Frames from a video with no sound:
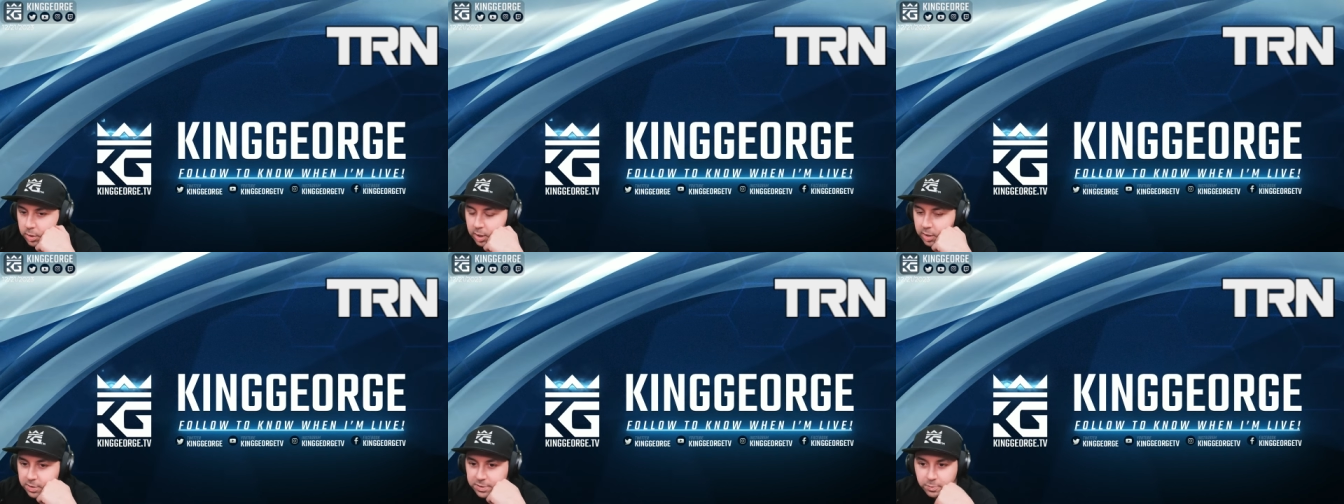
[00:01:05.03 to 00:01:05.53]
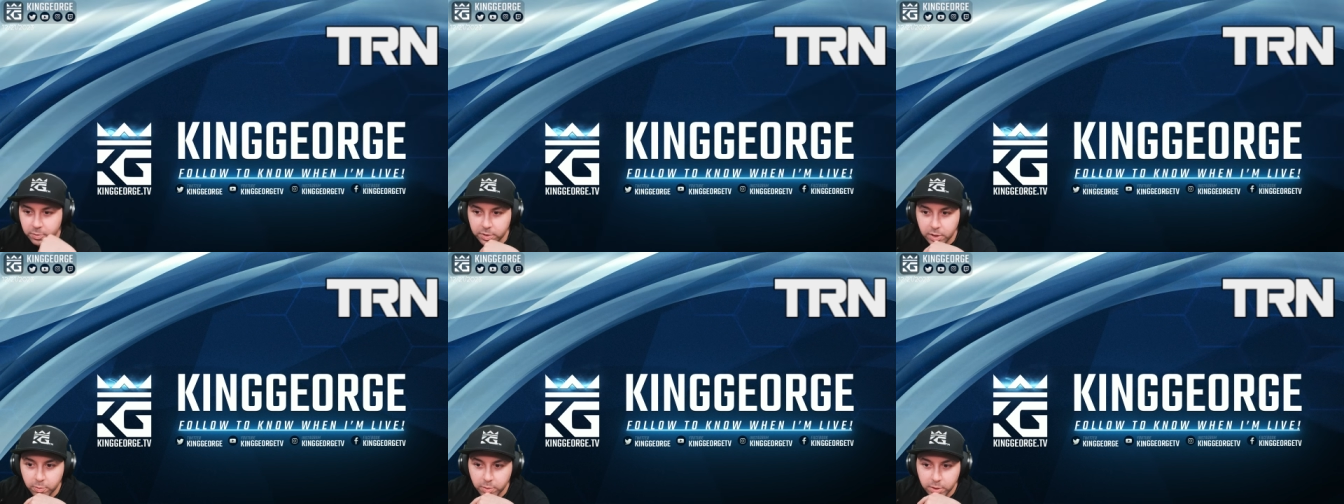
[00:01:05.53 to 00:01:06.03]
Yeah, it doesn't work
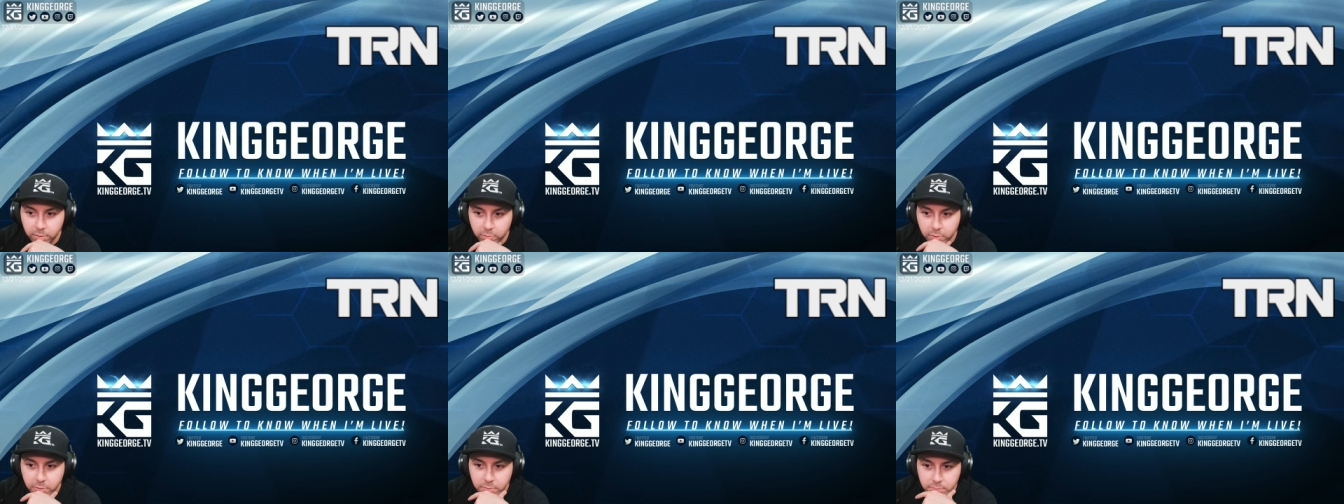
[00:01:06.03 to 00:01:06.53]
that way anymore.